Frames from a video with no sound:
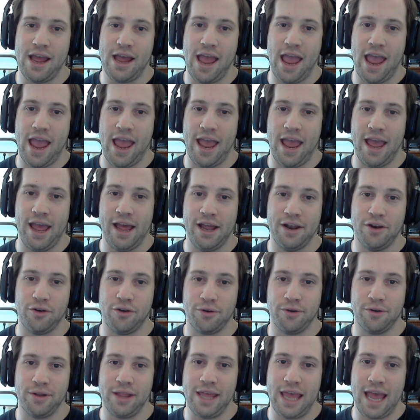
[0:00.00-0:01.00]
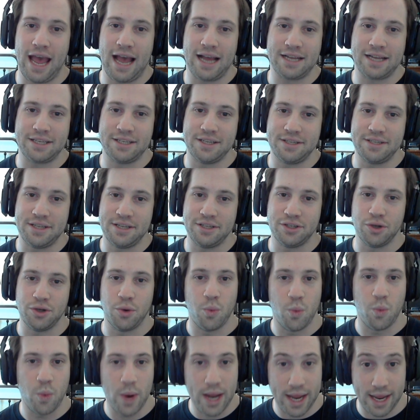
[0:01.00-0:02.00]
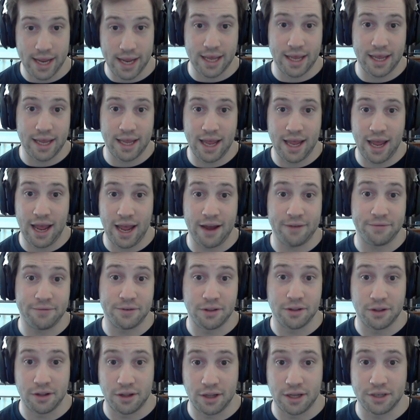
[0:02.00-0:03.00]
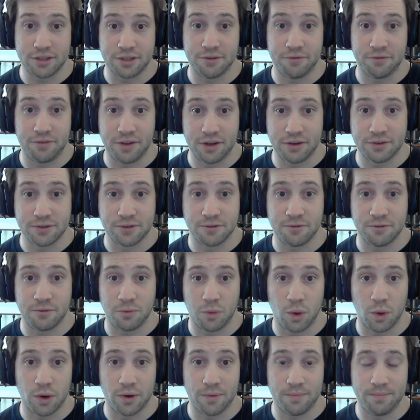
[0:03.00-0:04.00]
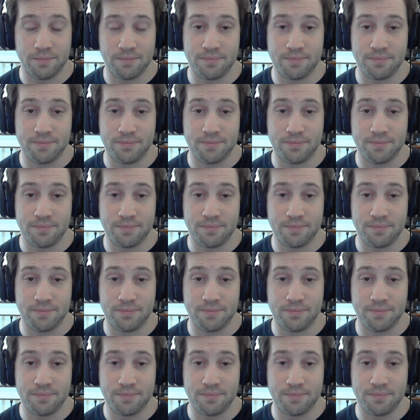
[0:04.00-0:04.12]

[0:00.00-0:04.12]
and early access is a week after the launch of Gears of War.